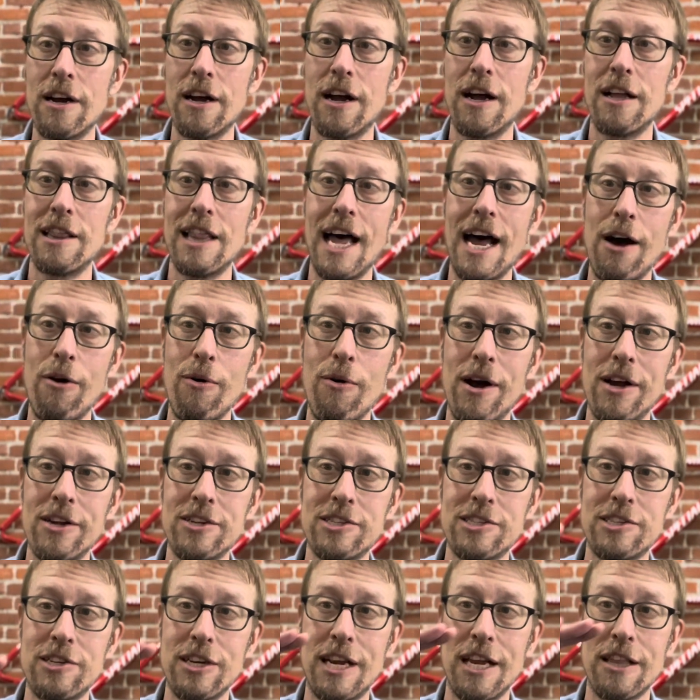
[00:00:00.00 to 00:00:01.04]
allow
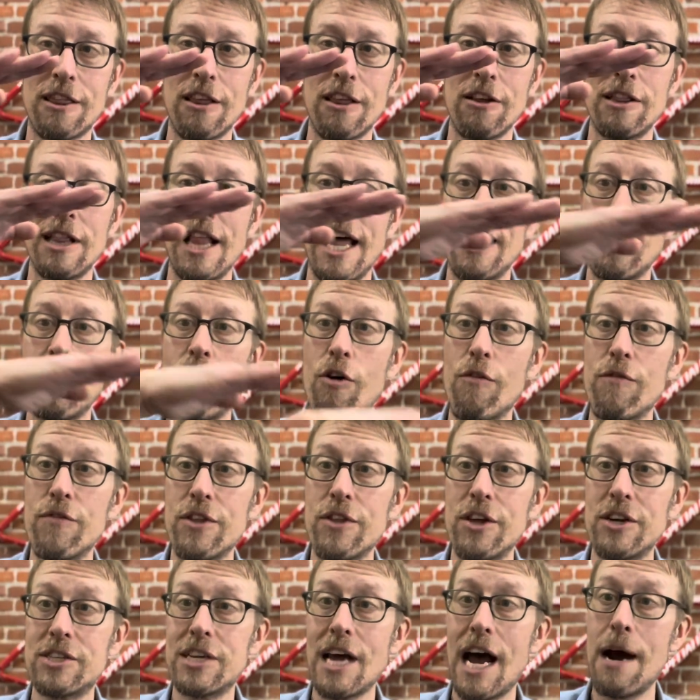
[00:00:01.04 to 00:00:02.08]
us to get the leg over
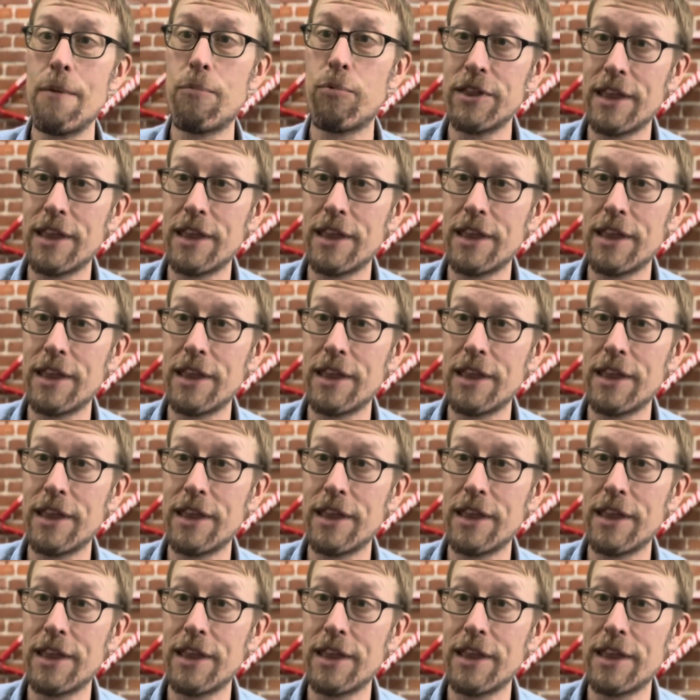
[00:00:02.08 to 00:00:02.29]
the top